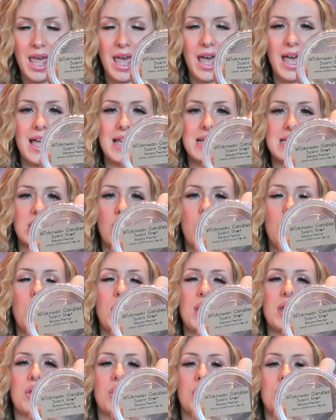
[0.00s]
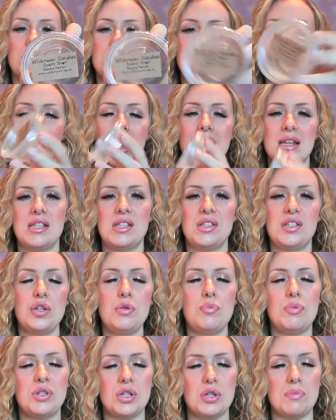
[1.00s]
And oh my god, I
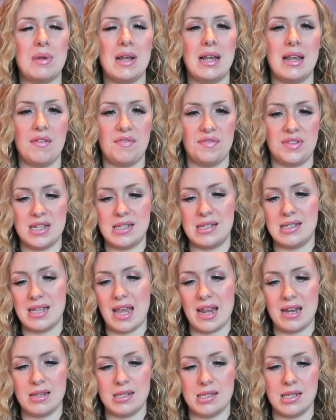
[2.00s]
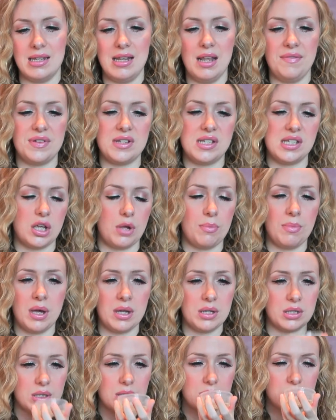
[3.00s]
super duper love this scent. Love it so
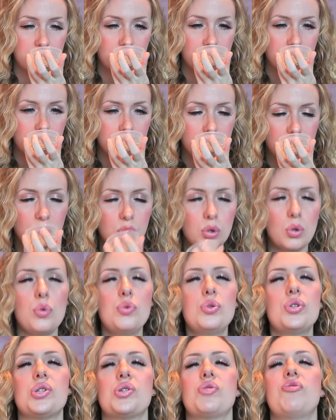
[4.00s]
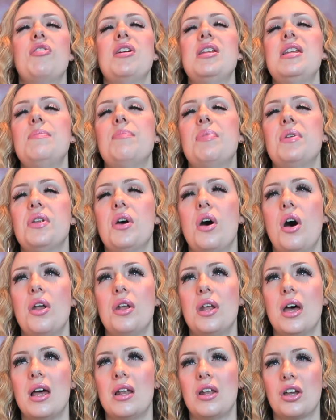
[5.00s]
much. Gorgeous creamy
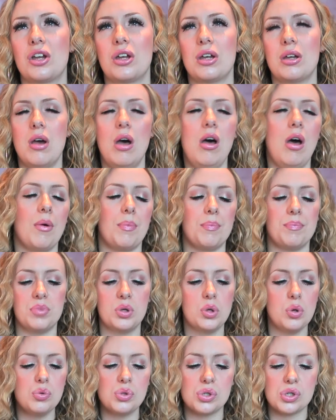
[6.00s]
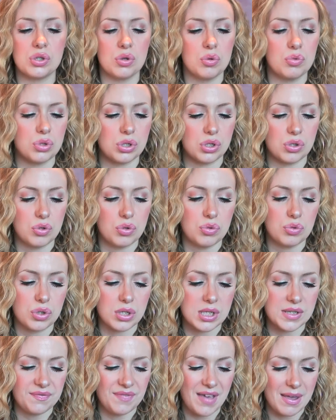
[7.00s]
banana. Oh, gorgeous, gorgeous,
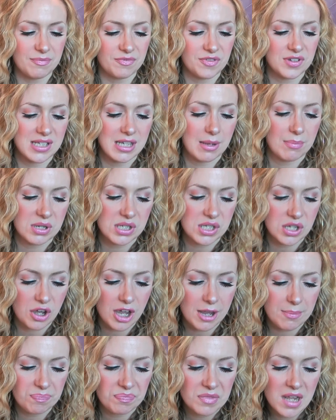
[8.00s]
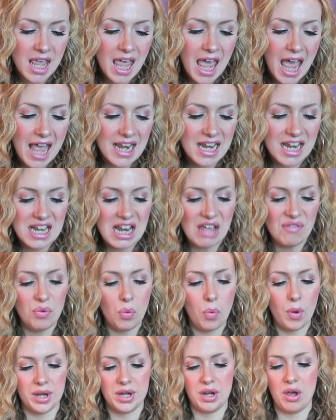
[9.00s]
gorgeous. Fab for summertime. And another
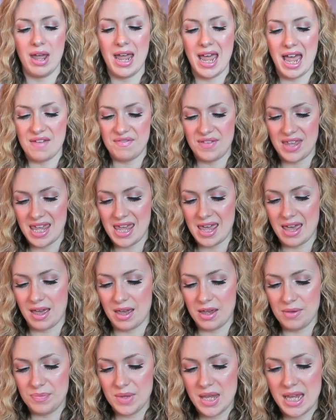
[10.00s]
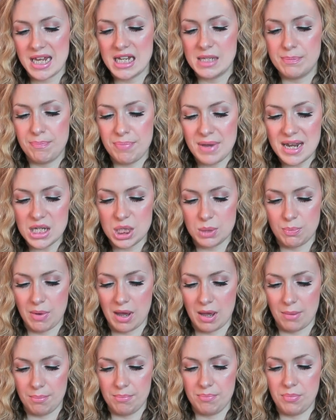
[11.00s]
one I have here is Beach
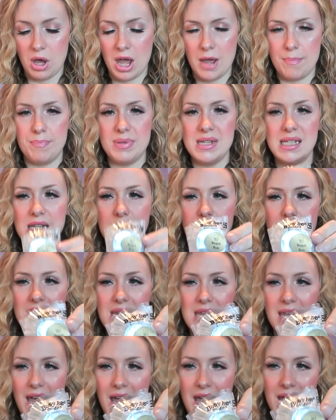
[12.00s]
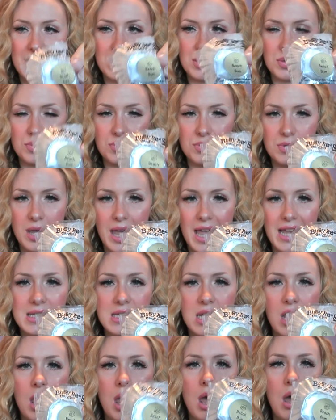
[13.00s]
Bum by Busy Bee Candle.
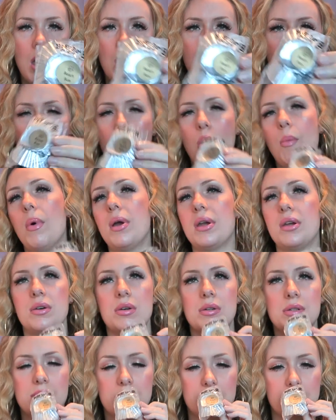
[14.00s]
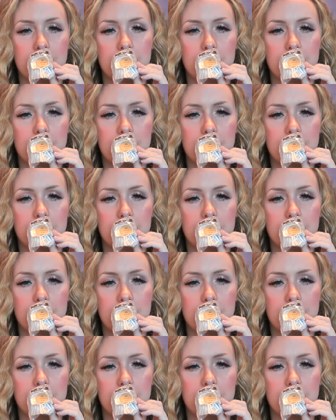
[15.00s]
And oh my god.